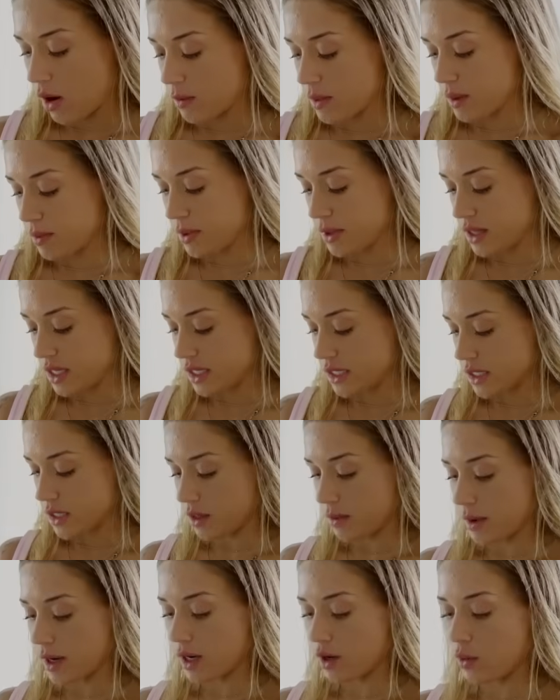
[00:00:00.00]
I'm gonna put this in
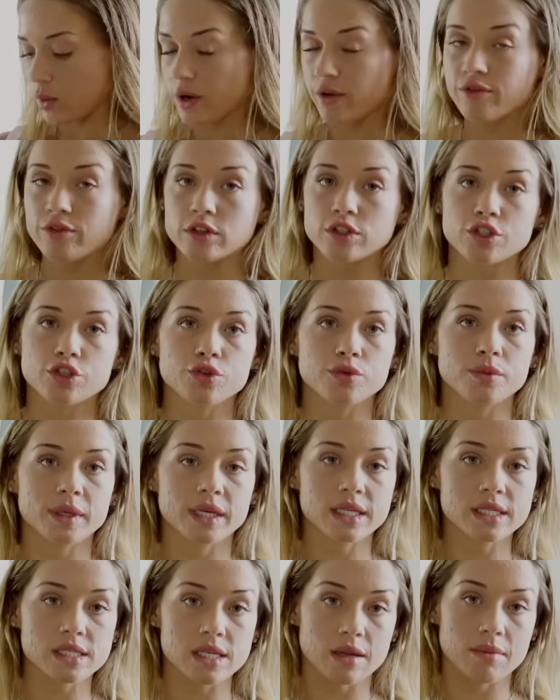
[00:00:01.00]
the microwave for 2
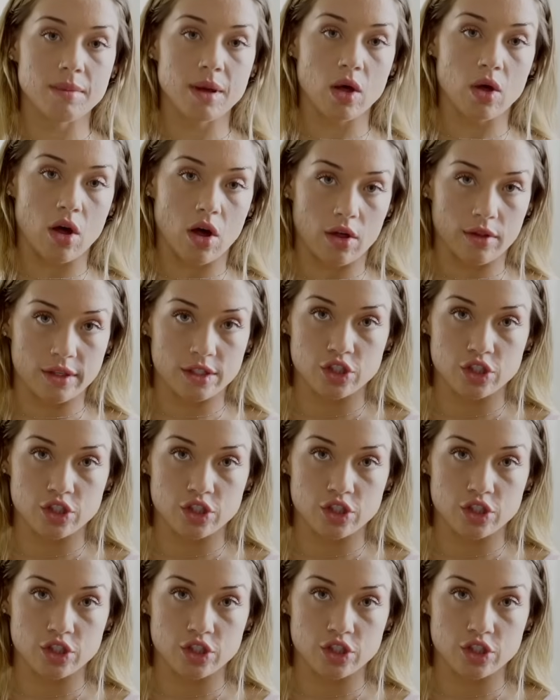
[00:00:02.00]
minutes and melt all the